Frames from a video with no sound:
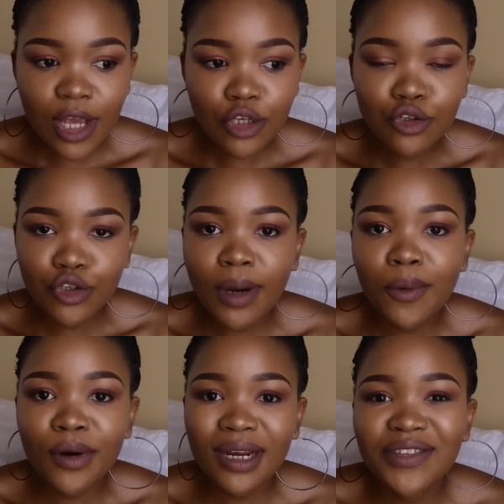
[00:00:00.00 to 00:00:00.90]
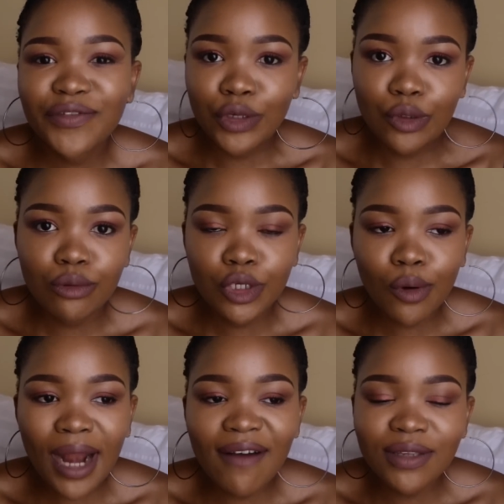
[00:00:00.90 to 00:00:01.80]
You do what works for you. You
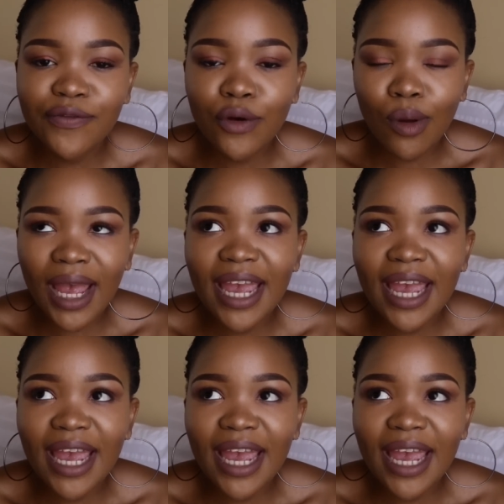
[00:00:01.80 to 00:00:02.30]
don't have to follow